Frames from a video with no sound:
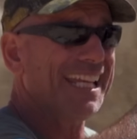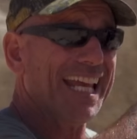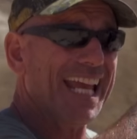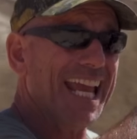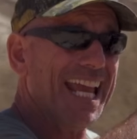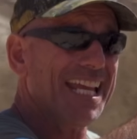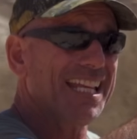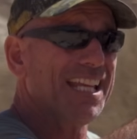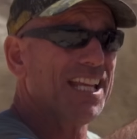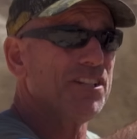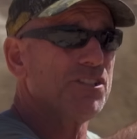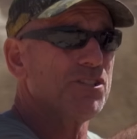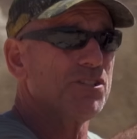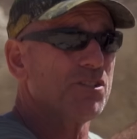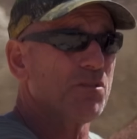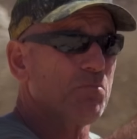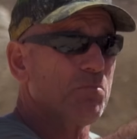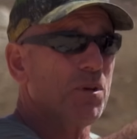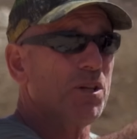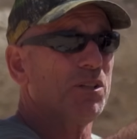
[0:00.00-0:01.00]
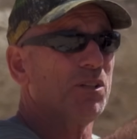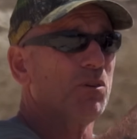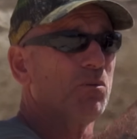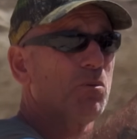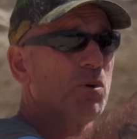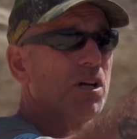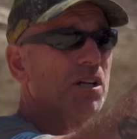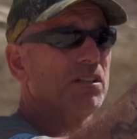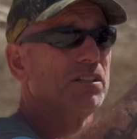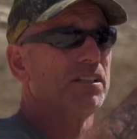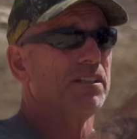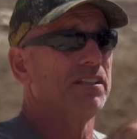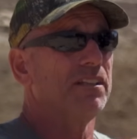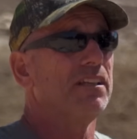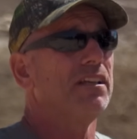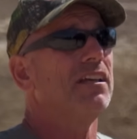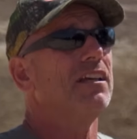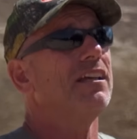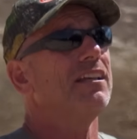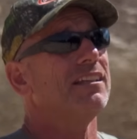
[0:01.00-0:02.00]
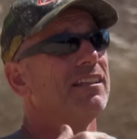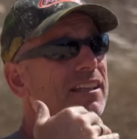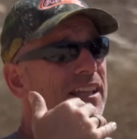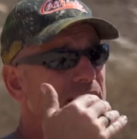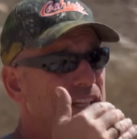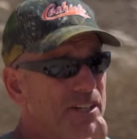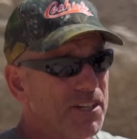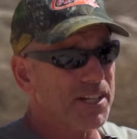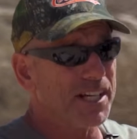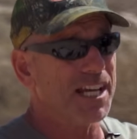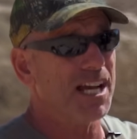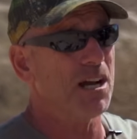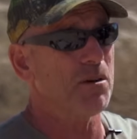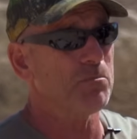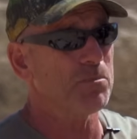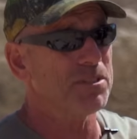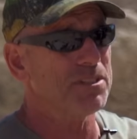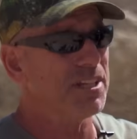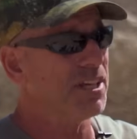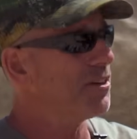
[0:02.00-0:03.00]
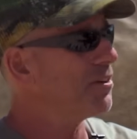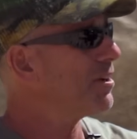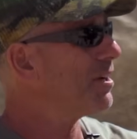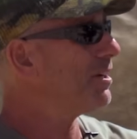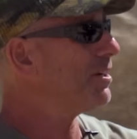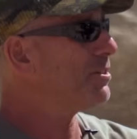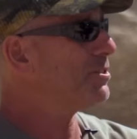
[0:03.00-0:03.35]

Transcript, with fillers: then eight inches of pin and welded linear compensator on